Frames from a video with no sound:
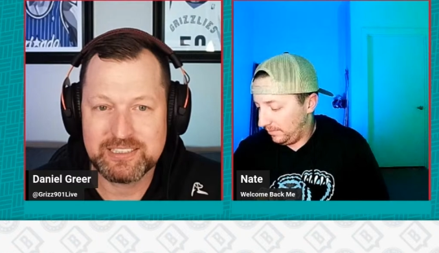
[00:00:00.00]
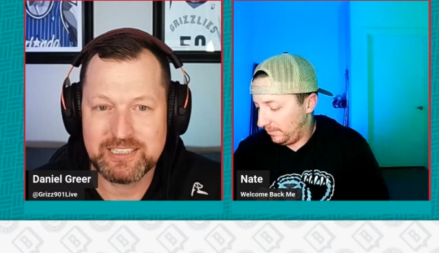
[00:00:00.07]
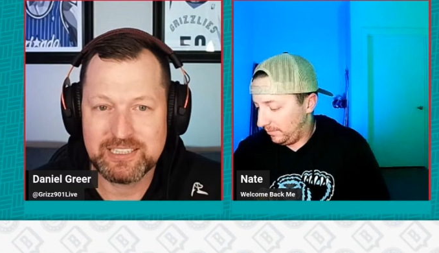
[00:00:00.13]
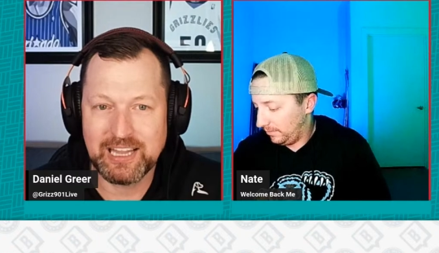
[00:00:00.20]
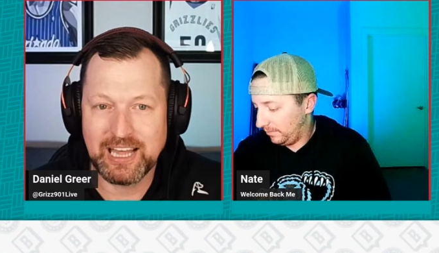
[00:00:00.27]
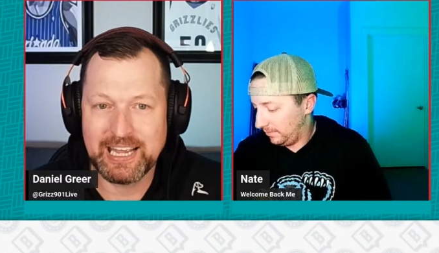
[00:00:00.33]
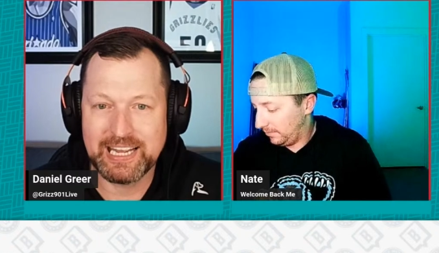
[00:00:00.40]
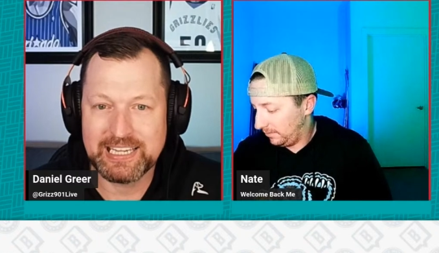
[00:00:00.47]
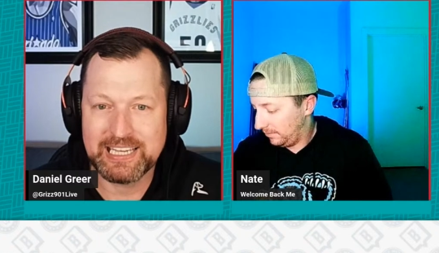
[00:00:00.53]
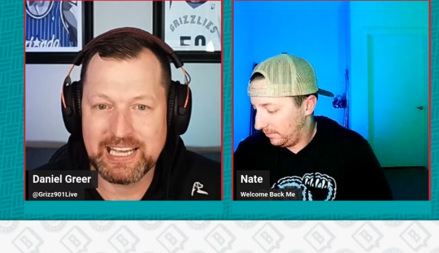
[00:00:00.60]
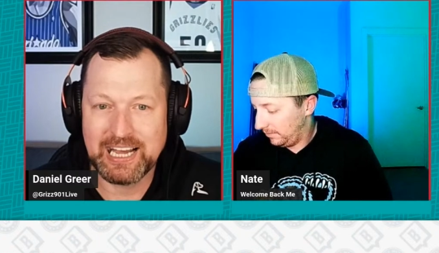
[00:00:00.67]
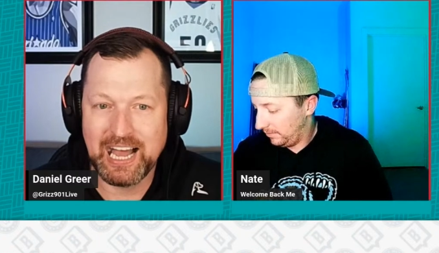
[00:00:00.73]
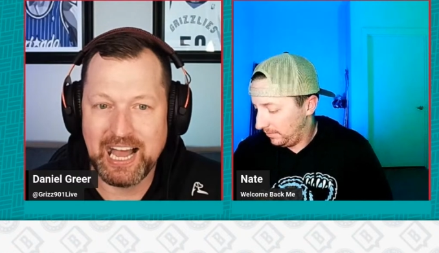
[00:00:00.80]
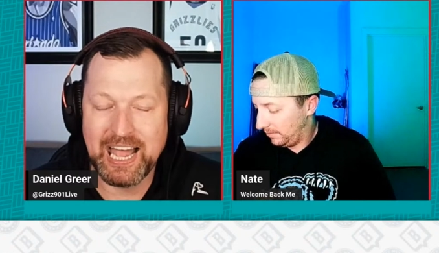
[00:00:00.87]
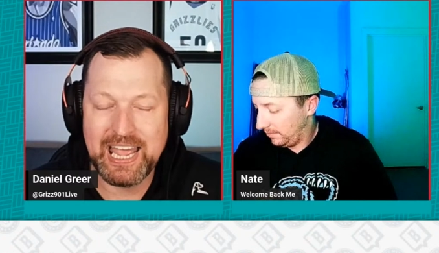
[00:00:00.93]
Speaker 1: Like
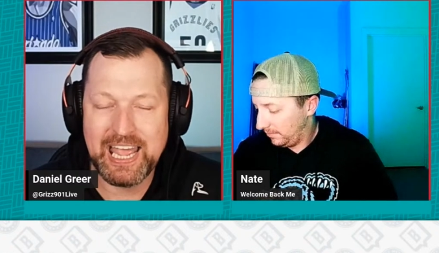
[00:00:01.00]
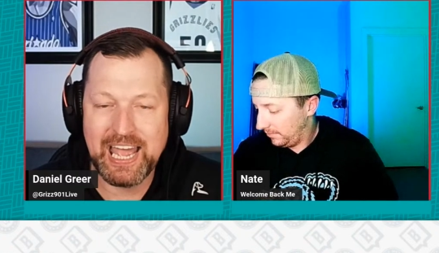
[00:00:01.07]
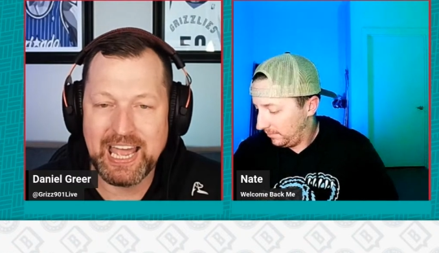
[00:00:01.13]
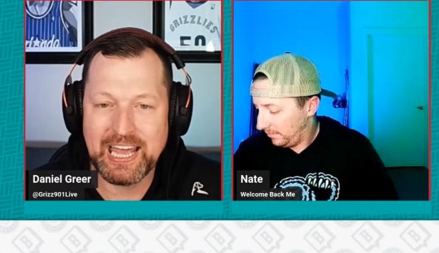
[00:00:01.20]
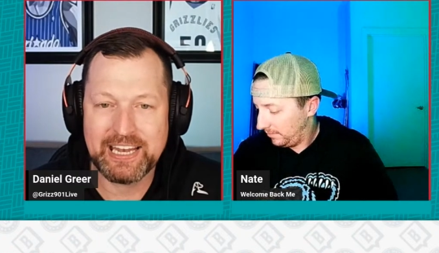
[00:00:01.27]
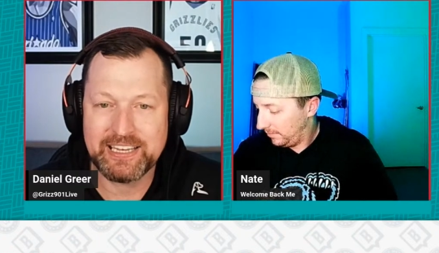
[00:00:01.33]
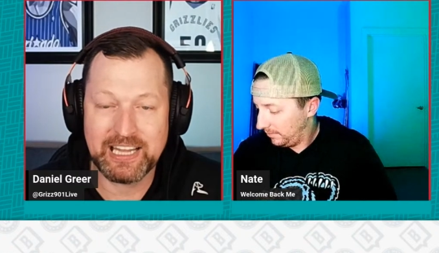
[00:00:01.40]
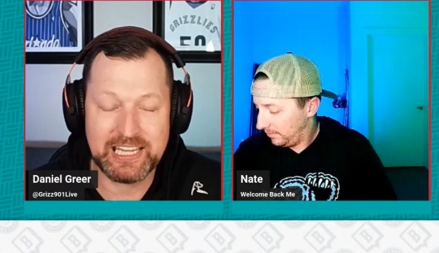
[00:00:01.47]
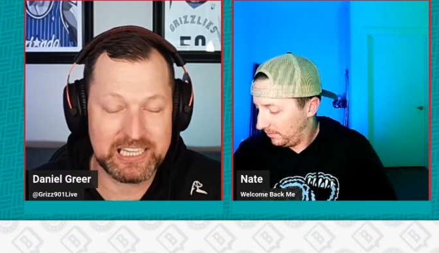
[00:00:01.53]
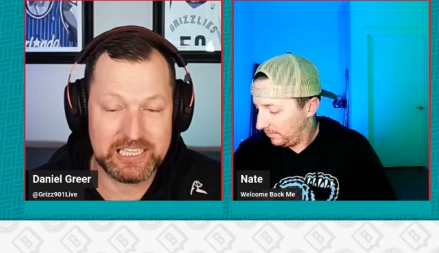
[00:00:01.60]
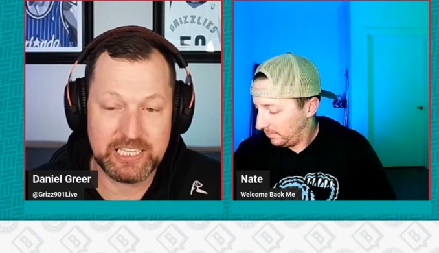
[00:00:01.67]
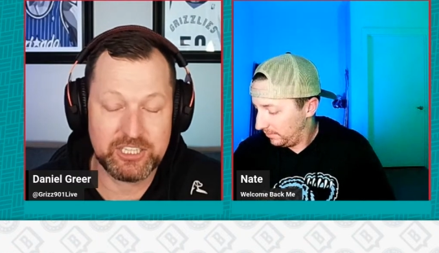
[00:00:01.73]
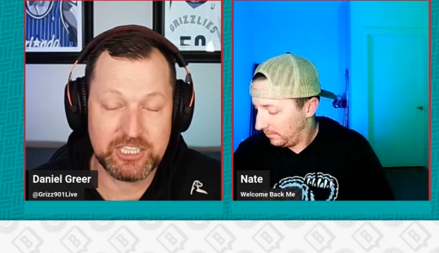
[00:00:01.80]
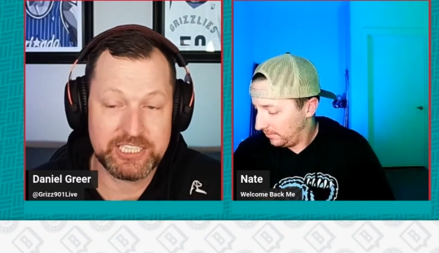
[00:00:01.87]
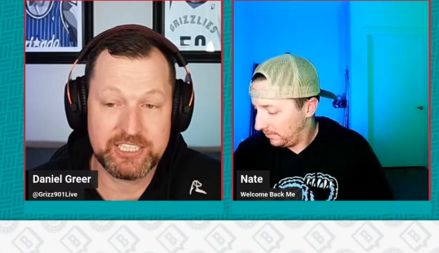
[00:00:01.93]
I had
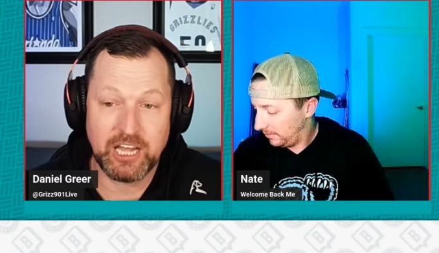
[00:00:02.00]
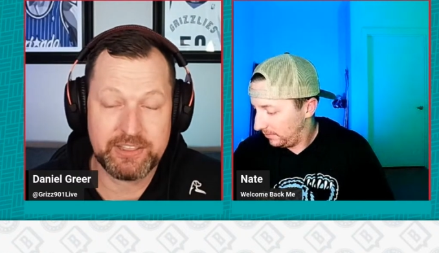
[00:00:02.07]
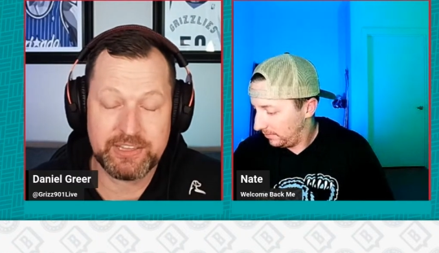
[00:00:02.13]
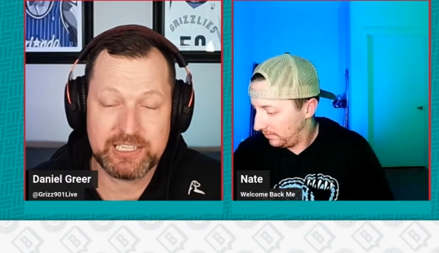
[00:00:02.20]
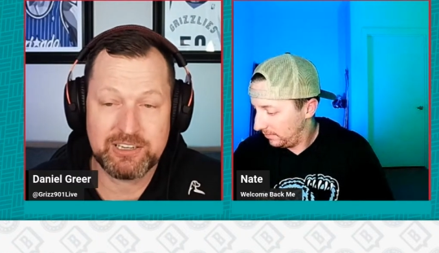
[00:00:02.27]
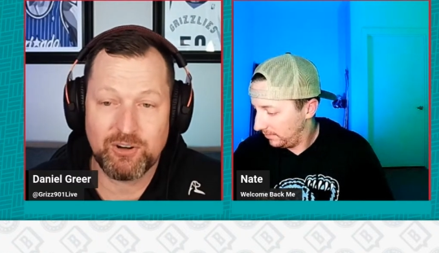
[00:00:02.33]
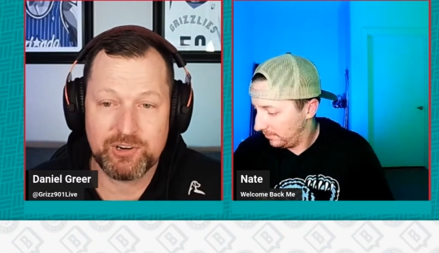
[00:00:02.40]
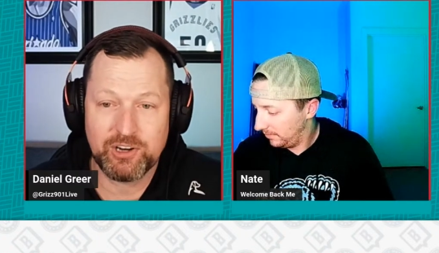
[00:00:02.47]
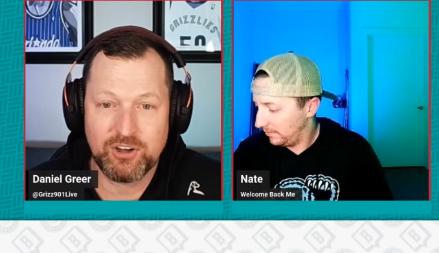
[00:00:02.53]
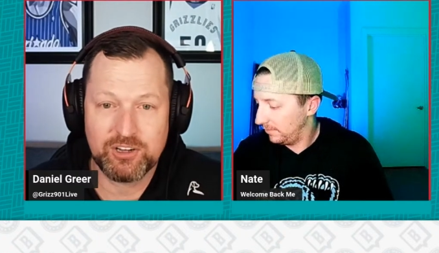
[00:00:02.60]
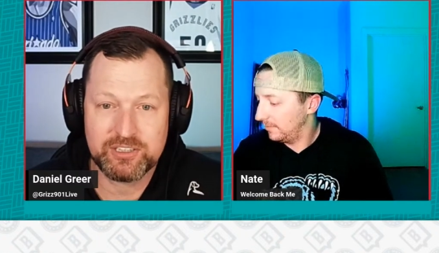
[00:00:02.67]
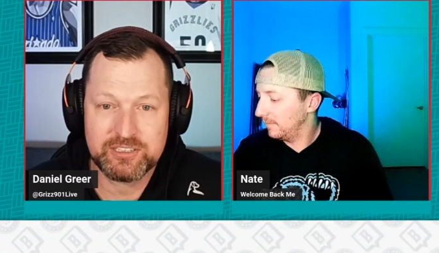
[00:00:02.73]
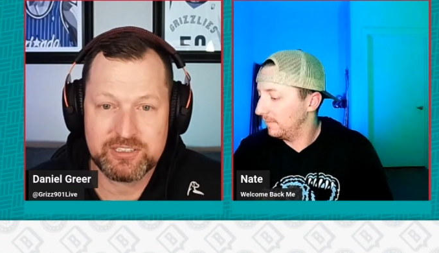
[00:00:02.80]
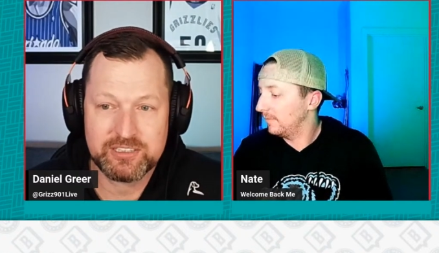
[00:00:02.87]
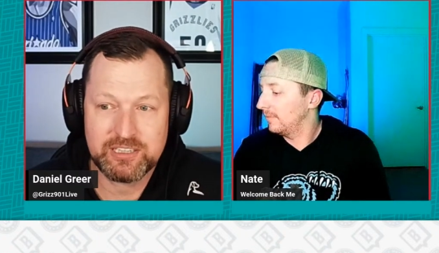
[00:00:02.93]
literally nothing going
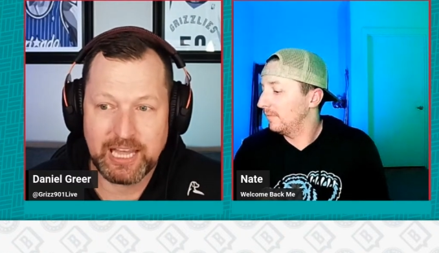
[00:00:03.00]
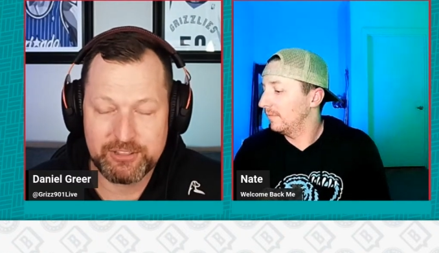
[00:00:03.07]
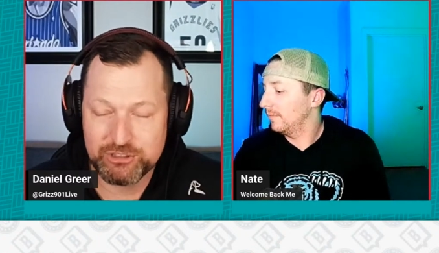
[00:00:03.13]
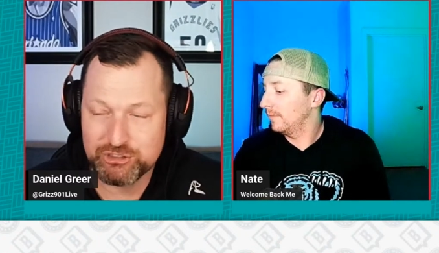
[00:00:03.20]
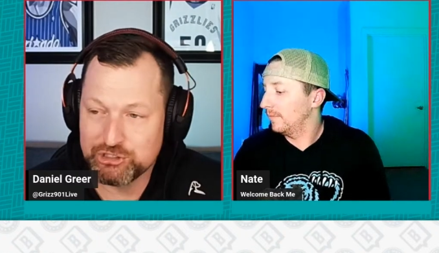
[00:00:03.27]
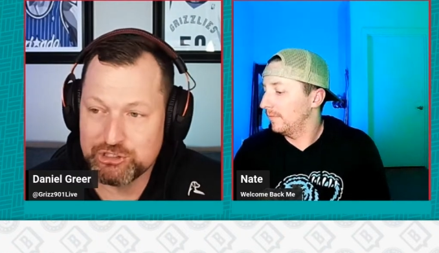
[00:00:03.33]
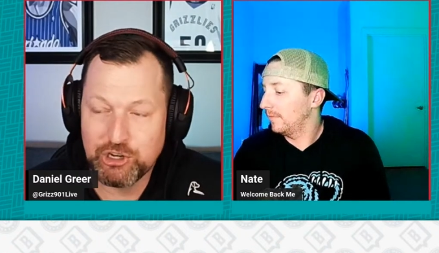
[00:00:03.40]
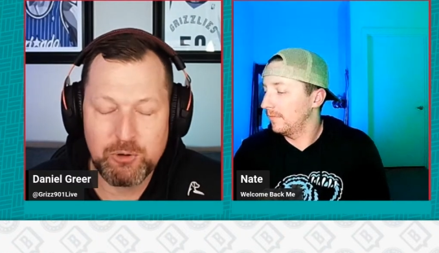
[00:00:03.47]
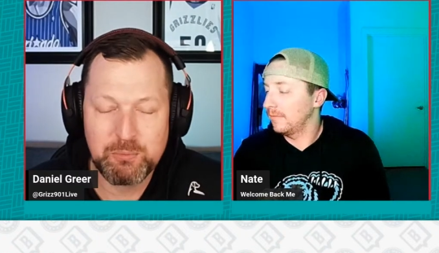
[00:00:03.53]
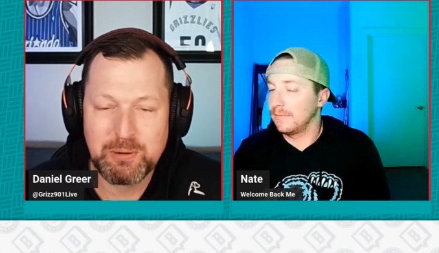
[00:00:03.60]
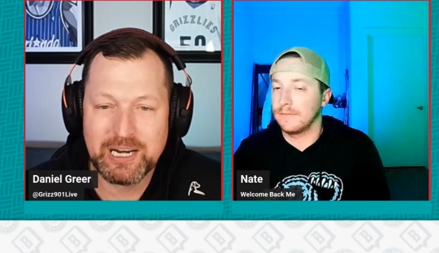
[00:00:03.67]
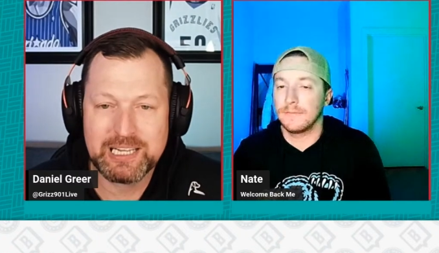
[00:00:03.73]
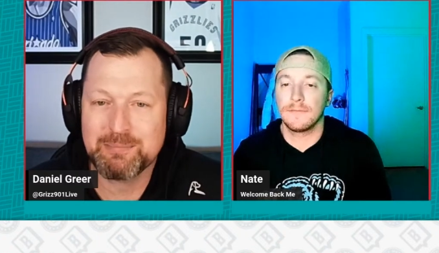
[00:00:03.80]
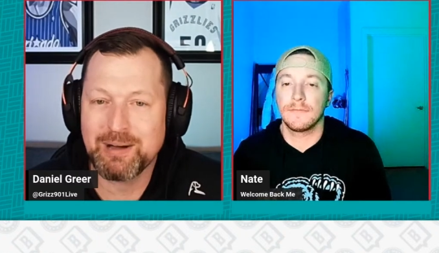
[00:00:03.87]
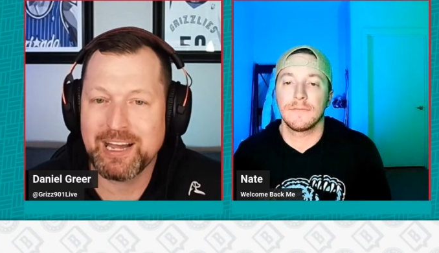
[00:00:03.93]
on. Like there's
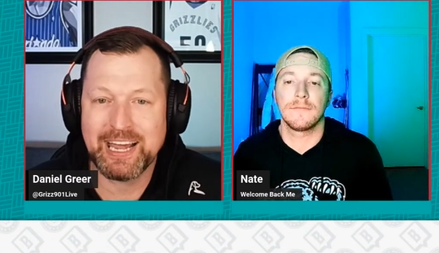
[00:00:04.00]
nobody in my